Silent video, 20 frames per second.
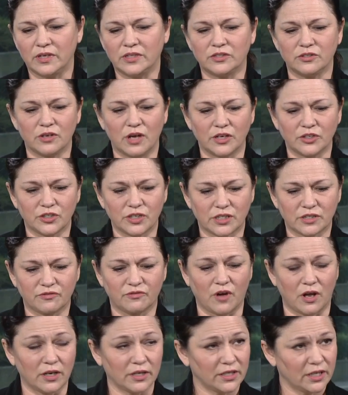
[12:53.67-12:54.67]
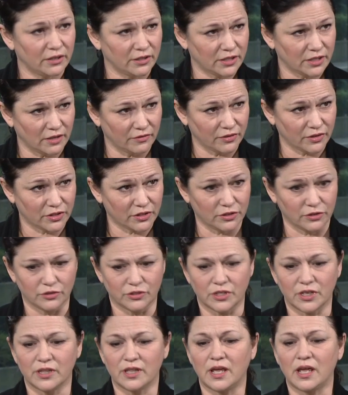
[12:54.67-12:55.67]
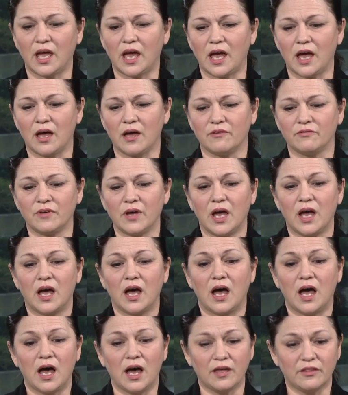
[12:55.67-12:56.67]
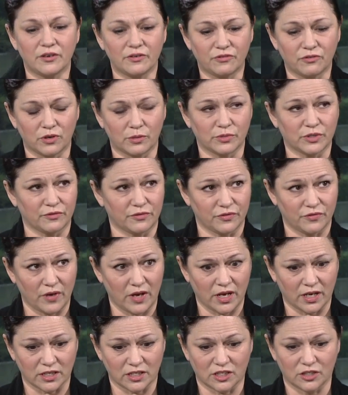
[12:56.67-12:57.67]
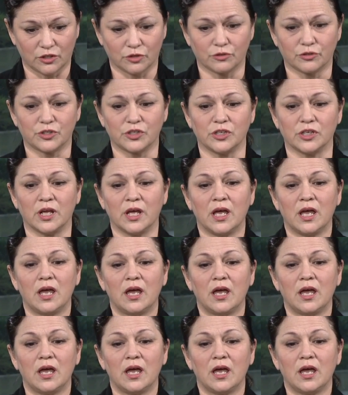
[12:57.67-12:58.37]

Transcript: it's not just voluntary self-exclusion, they have other forms of exclusion.